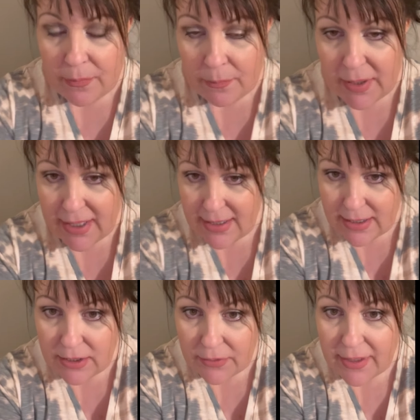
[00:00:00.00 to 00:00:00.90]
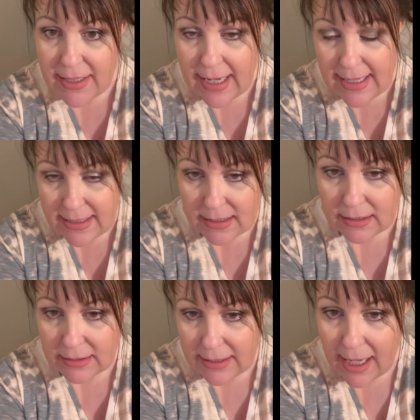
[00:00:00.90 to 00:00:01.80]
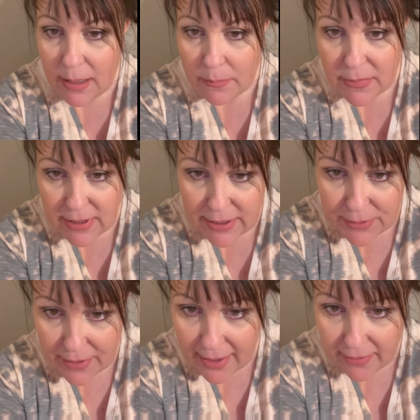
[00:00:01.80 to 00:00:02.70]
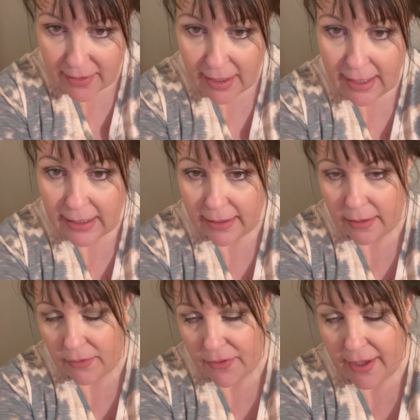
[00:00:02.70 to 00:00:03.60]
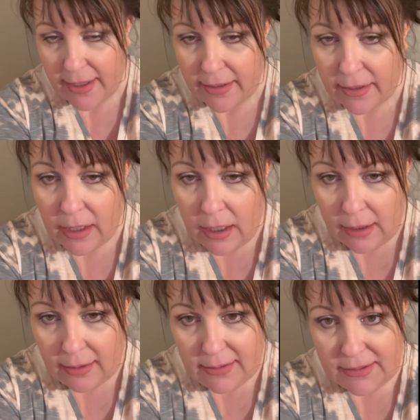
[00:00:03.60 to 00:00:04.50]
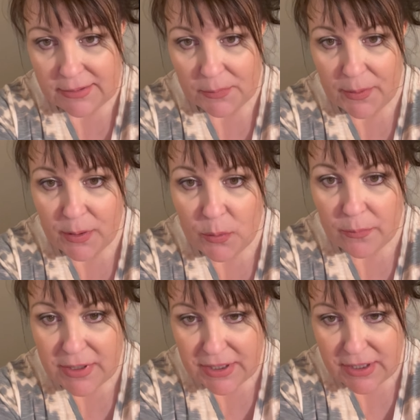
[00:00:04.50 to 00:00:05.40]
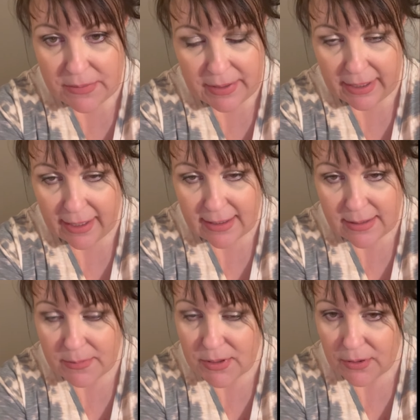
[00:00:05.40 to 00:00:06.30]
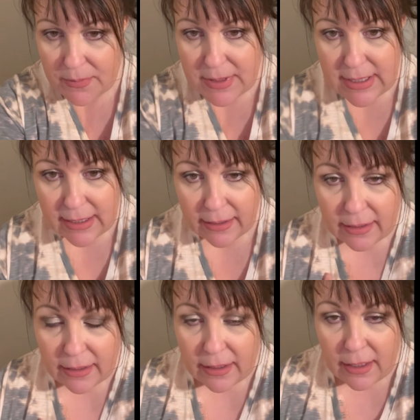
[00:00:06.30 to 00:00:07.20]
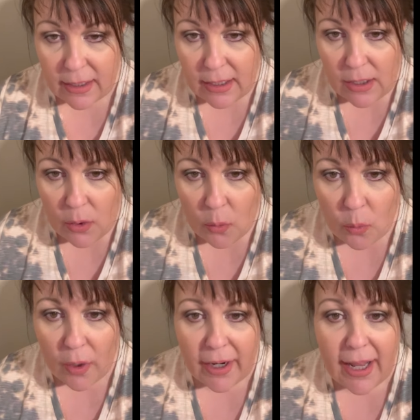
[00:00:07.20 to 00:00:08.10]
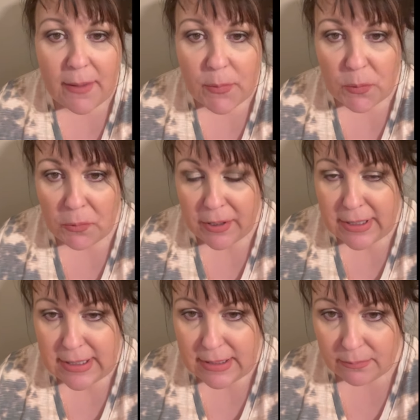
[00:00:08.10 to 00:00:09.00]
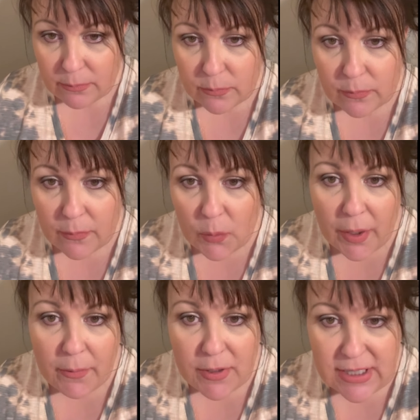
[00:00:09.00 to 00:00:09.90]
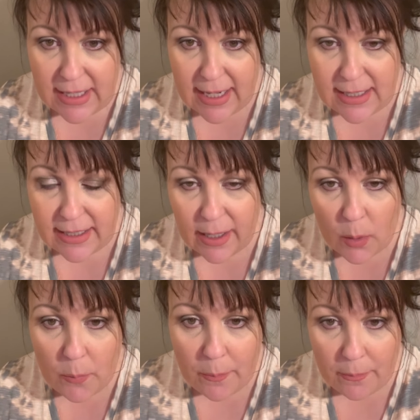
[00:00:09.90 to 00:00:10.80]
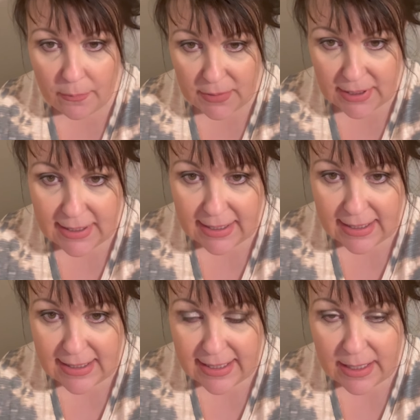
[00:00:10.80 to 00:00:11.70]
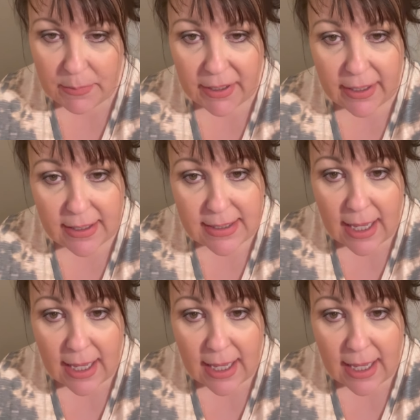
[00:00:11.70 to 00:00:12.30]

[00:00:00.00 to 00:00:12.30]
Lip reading: Because, you know, that takes a little time to do that and then edit and all that. Well, excuse me guys, I'm sorry I'm sick. What happened was we were set to go to Tennessee because